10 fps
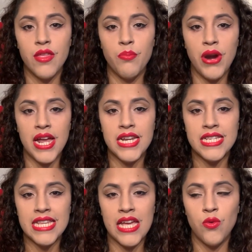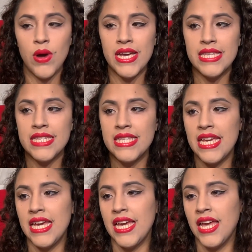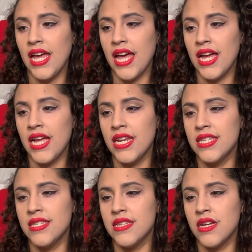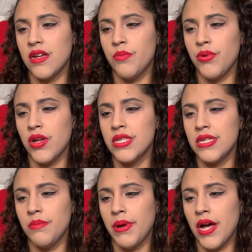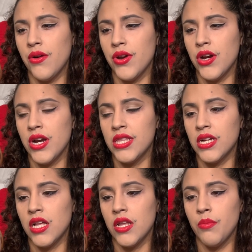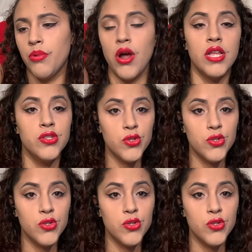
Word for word: brand is N Y C, and it's a uh, bronzing powder in the color Bronze